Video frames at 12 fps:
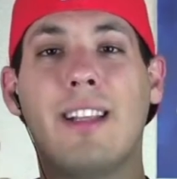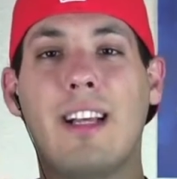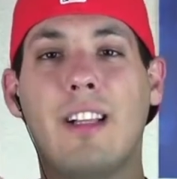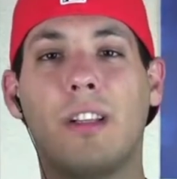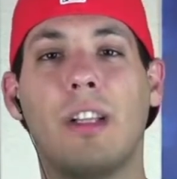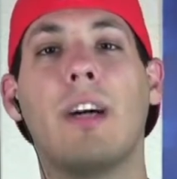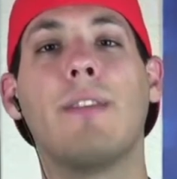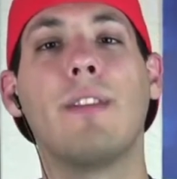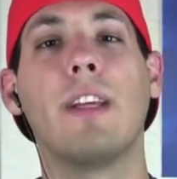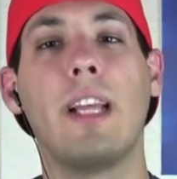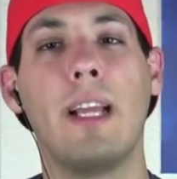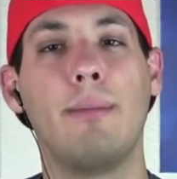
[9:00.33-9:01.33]
that love
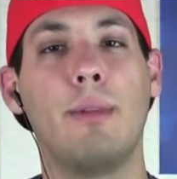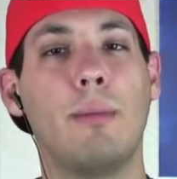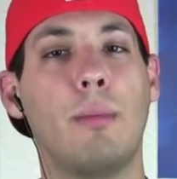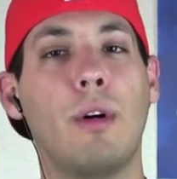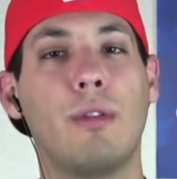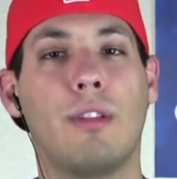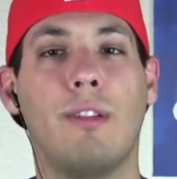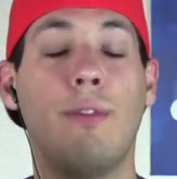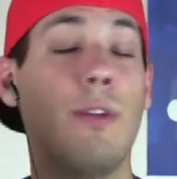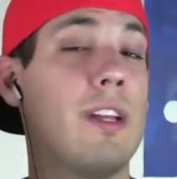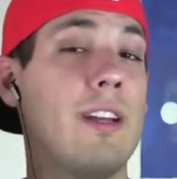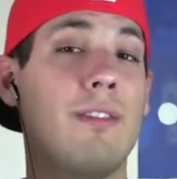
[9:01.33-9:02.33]
the game the most. If
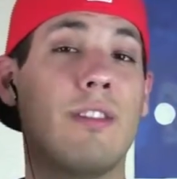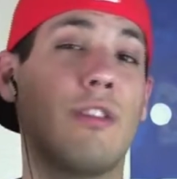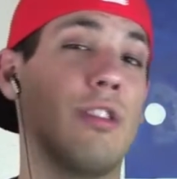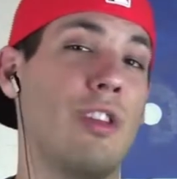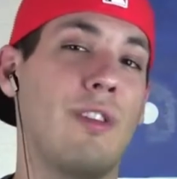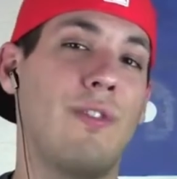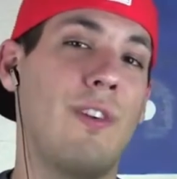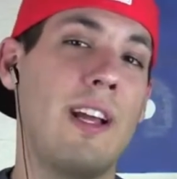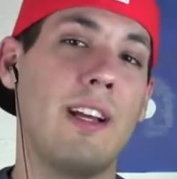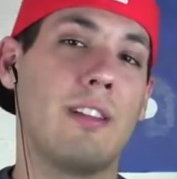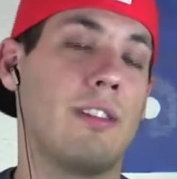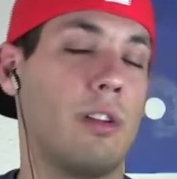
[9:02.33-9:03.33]
you give it to the
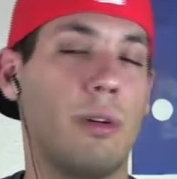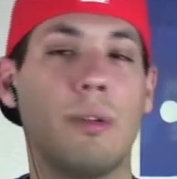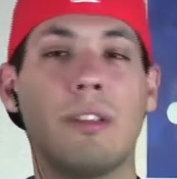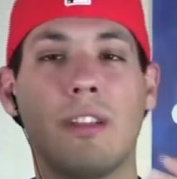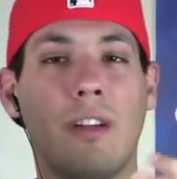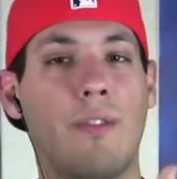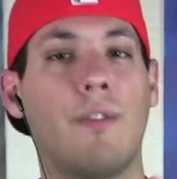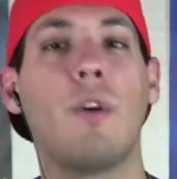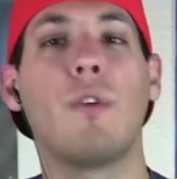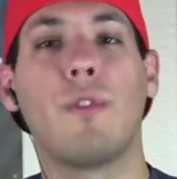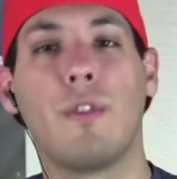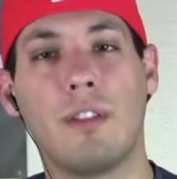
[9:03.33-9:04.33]
fans, they're always going to
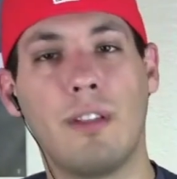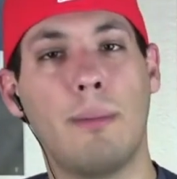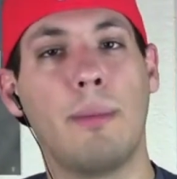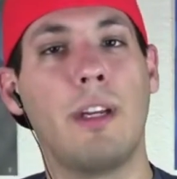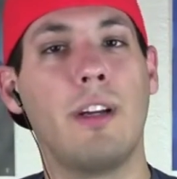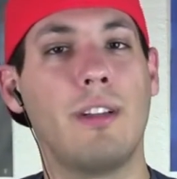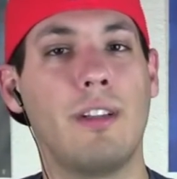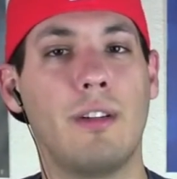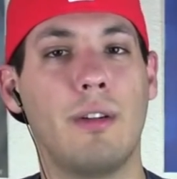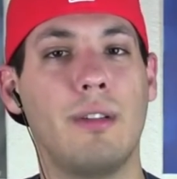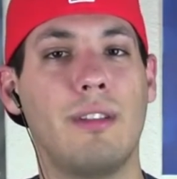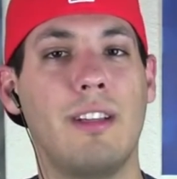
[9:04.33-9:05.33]
vote for somebody on
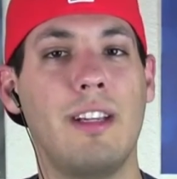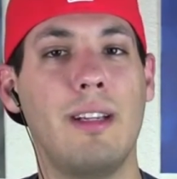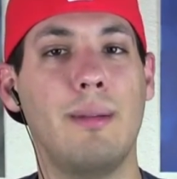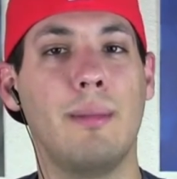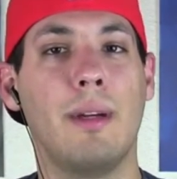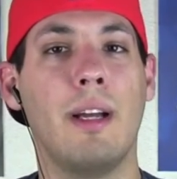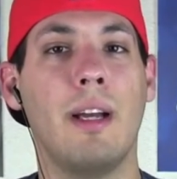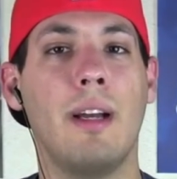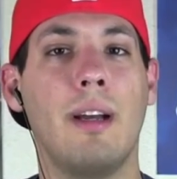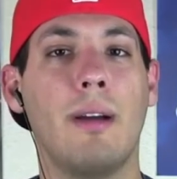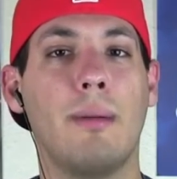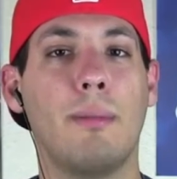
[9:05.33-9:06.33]
their own team.
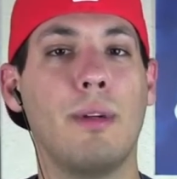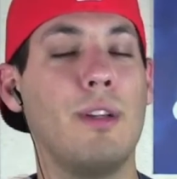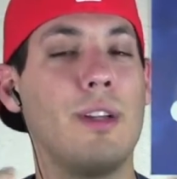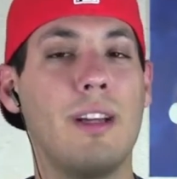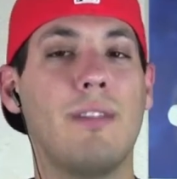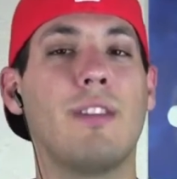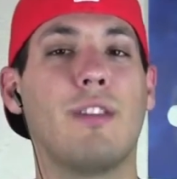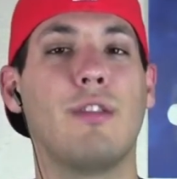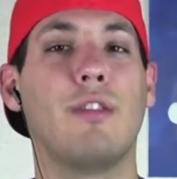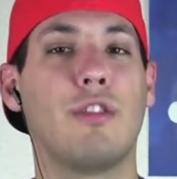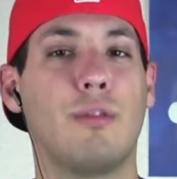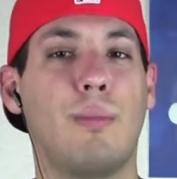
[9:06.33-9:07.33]
But you give it
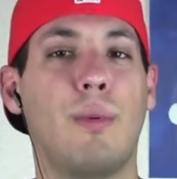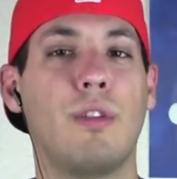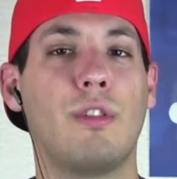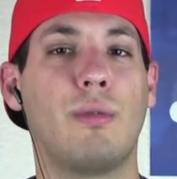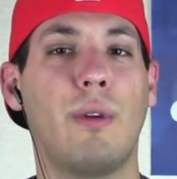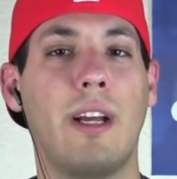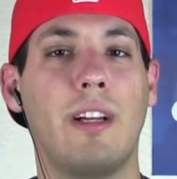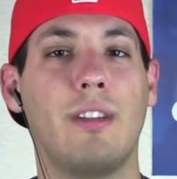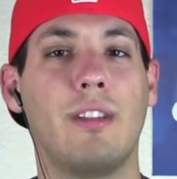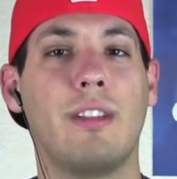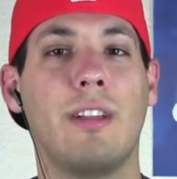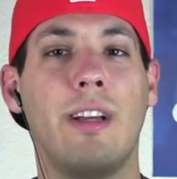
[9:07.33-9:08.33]
to sports
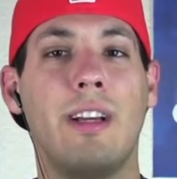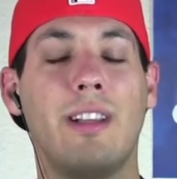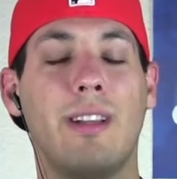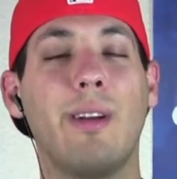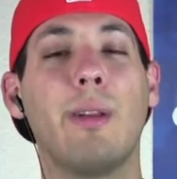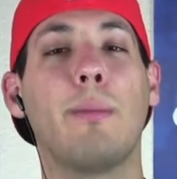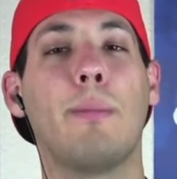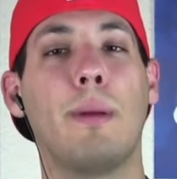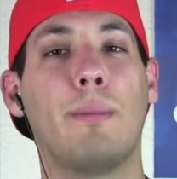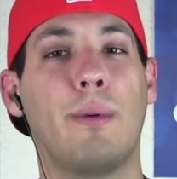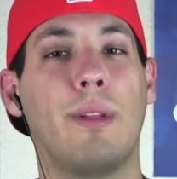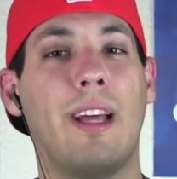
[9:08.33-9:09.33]
writers, they're the
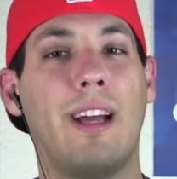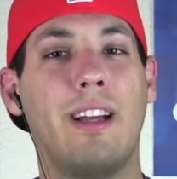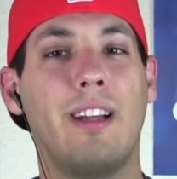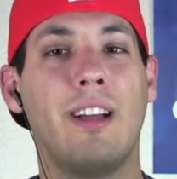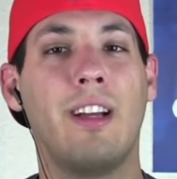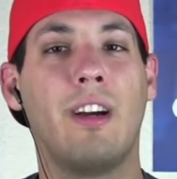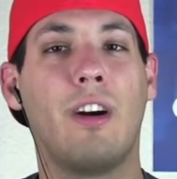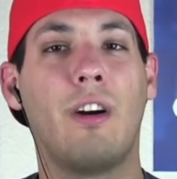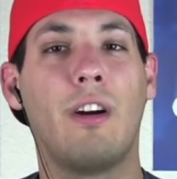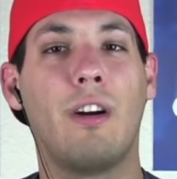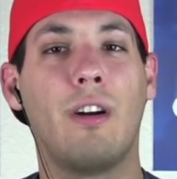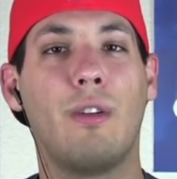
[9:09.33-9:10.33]
people that
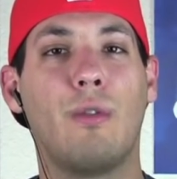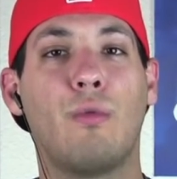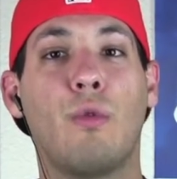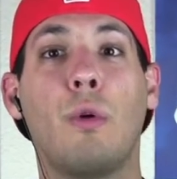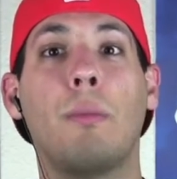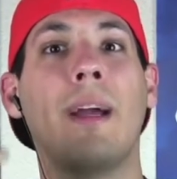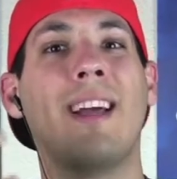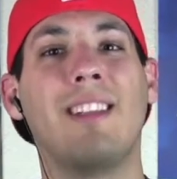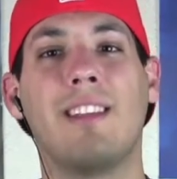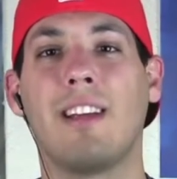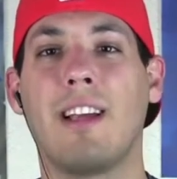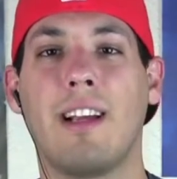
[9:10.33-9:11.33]
are
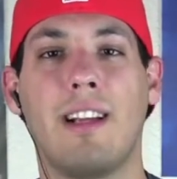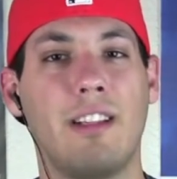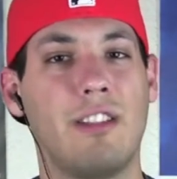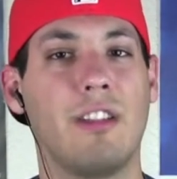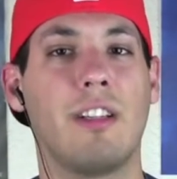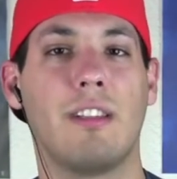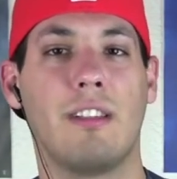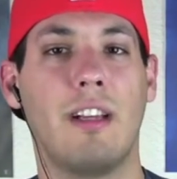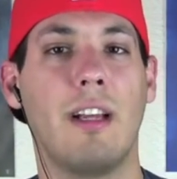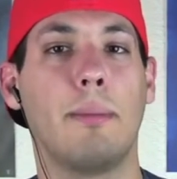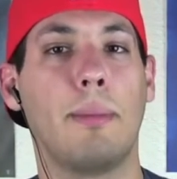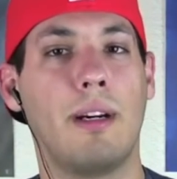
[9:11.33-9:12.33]
romantic, I guess you can
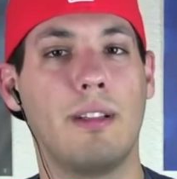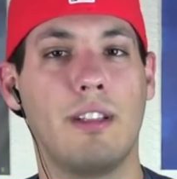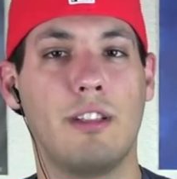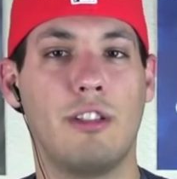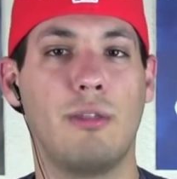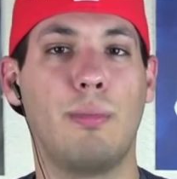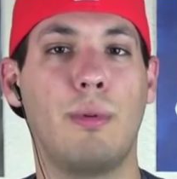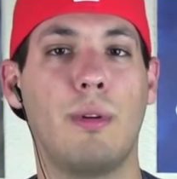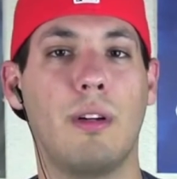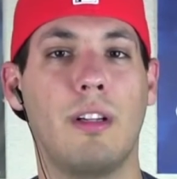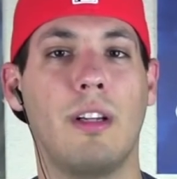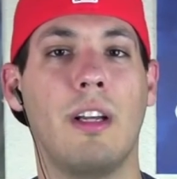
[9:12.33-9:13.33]
say, about the
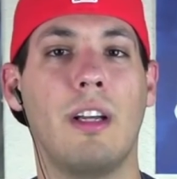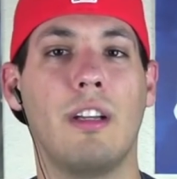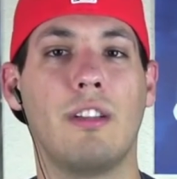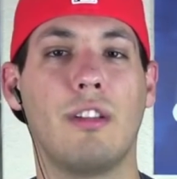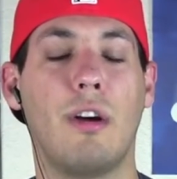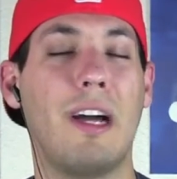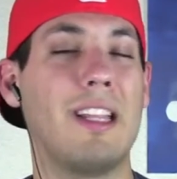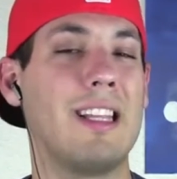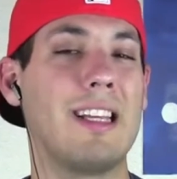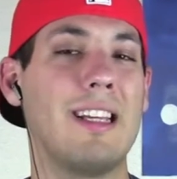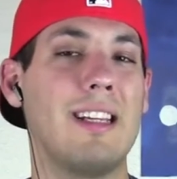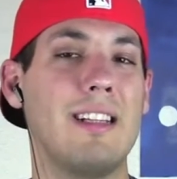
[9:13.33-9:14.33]
sport. So I
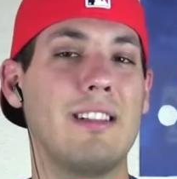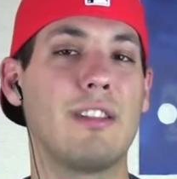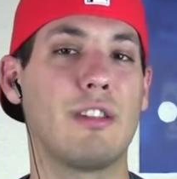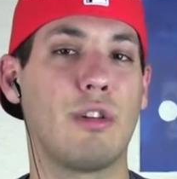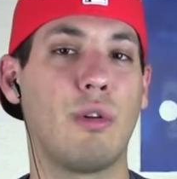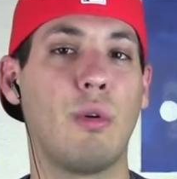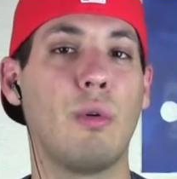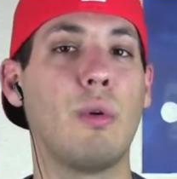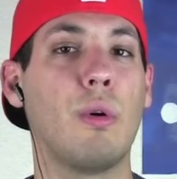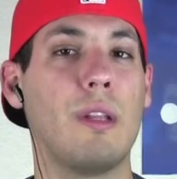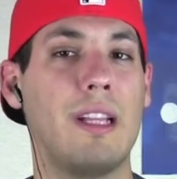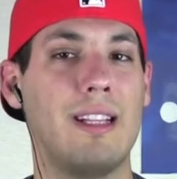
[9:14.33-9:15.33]
think it is
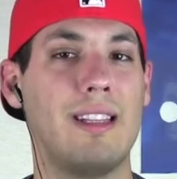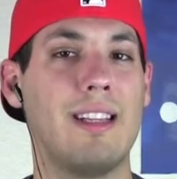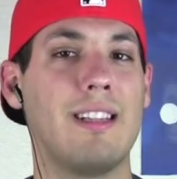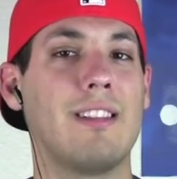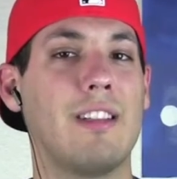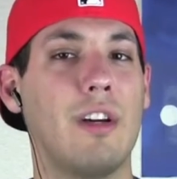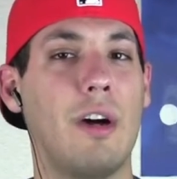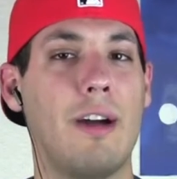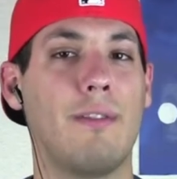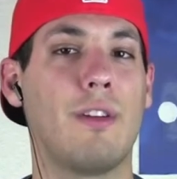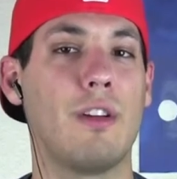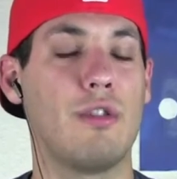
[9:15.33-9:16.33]
cool that they still
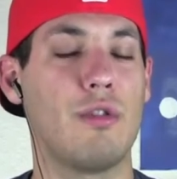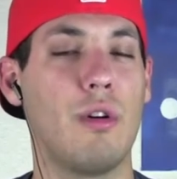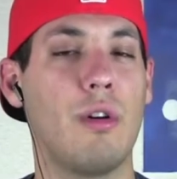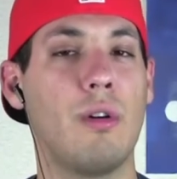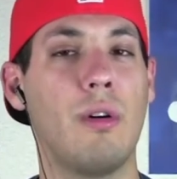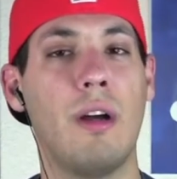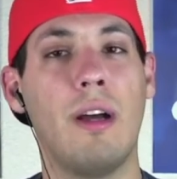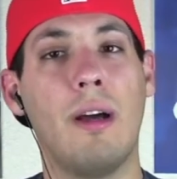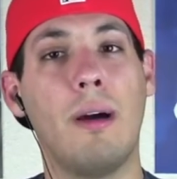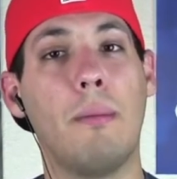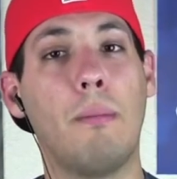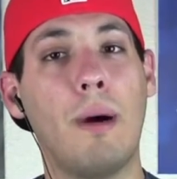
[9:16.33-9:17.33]
have control,
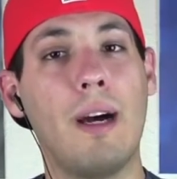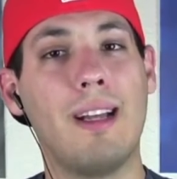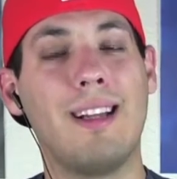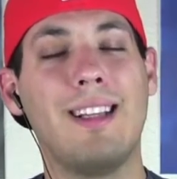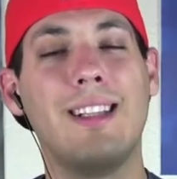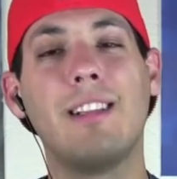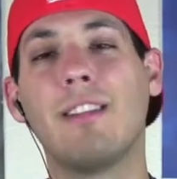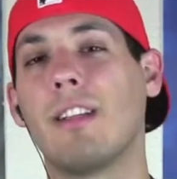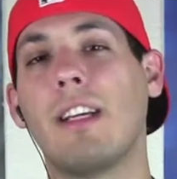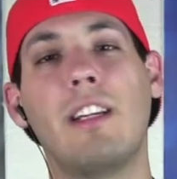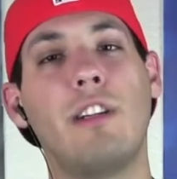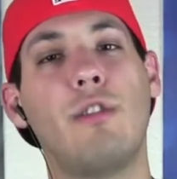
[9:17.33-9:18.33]
but it needs to get